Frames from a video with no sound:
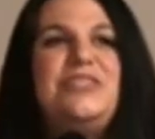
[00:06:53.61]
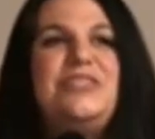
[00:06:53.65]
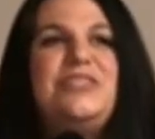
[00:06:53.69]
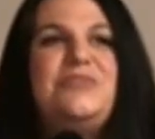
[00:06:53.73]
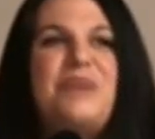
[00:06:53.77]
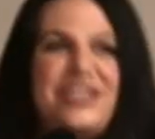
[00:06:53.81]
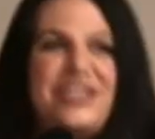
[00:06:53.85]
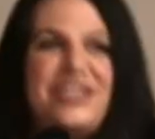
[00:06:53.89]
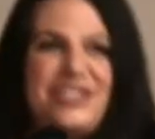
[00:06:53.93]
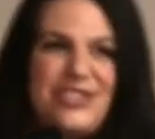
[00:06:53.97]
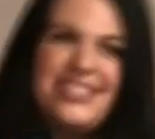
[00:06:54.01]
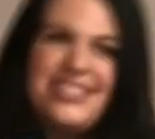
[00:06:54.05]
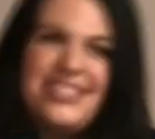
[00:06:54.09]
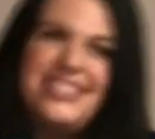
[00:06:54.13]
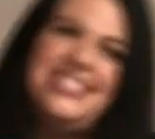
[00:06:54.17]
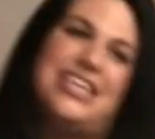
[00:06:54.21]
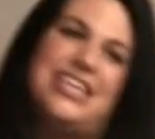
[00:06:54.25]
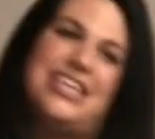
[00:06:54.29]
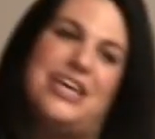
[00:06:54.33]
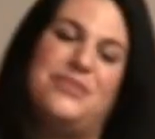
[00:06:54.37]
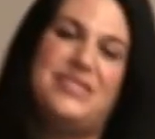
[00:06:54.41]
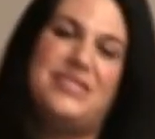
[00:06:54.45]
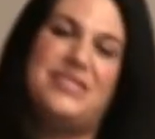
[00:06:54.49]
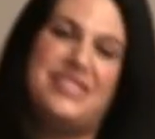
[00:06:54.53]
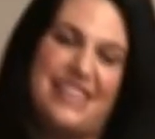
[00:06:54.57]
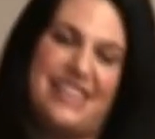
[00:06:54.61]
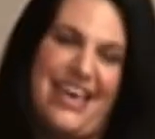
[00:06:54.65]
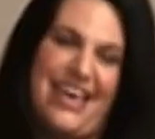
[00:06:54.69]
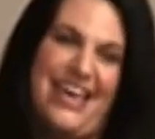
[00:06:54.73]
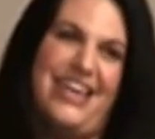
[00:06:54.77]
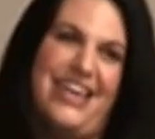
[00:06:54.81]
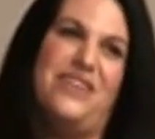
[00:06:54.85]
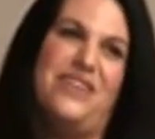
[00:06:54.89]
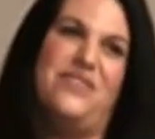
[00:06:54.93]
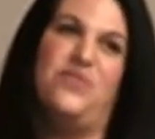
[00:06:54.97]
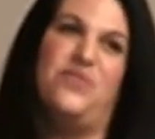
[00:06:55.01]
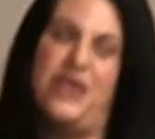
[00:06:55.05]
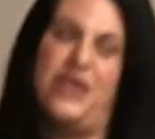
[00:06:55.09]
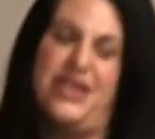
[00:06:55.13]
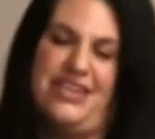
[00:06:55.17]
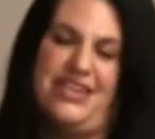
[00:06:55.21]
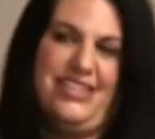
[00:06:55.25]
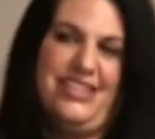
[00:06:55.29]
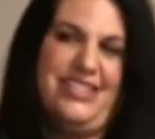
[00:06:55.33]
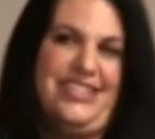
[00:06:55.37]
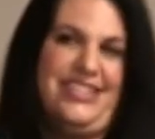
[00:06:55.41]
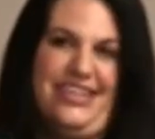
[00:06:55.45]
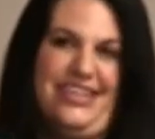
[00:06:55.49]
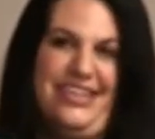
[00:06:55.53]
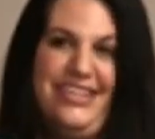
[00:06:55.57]
A special subset of
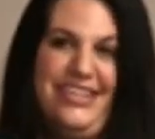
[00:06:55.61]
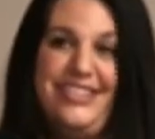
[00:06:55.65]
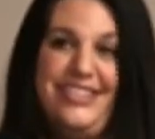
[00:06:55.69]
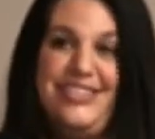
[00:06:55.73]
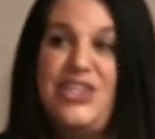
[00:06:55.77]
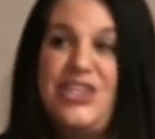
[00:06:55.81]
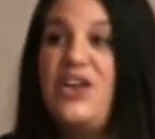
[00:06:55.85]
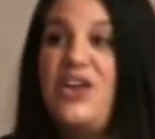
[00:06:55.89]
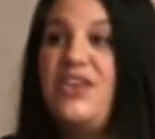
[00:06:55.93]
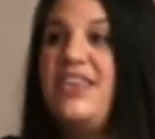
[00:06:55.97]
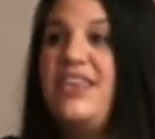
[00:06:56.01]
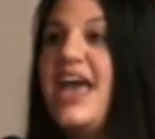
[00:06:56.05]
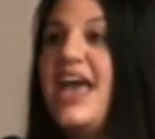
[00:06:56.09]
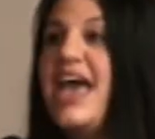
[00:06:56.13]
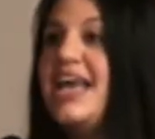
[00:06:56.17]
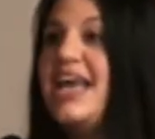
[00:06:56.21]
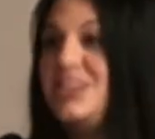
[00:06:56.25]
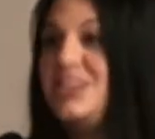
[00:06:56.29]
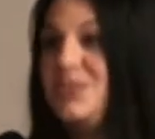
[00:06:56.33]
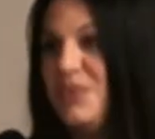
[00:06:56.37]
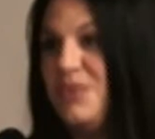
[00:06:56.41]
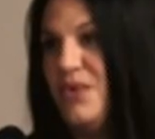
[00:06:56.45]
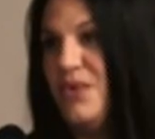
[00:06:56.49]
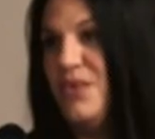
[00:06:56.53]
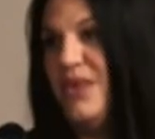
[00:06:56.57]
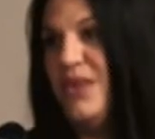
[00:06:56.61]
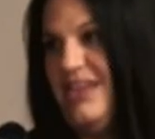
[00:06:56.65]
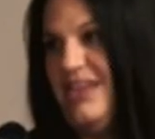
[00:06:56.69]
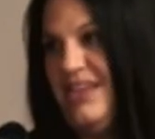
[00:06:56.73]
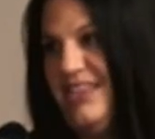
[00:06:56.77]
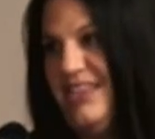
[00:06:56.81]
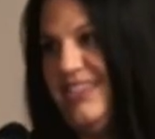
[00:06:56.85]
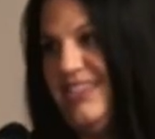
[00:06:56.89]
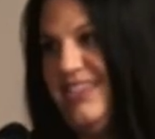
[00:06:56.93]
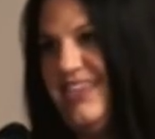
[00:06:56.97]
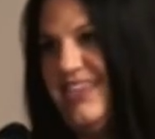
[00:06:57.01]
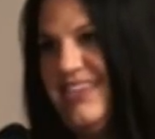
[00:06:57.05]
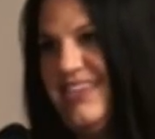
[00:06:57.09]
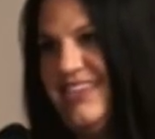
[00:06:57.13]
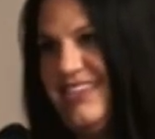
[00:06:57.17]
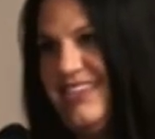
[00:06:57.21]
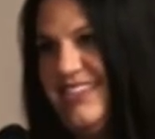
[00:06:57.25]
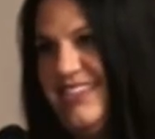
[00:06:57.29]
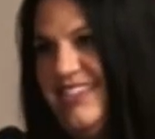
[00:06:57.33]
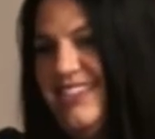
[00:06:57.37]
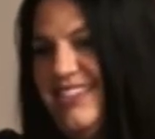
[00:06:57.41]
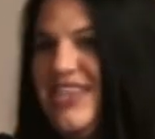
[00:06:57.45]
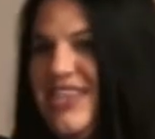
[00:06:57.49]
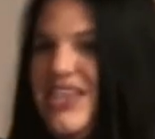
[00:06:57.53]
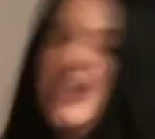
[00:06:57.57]
witnesses are the expert
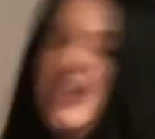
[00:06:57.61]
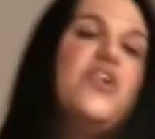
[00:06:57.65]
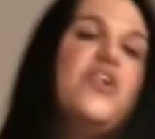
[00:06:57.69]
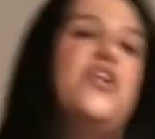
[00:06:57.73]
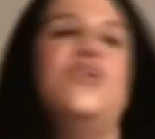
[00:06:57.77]
witnesses.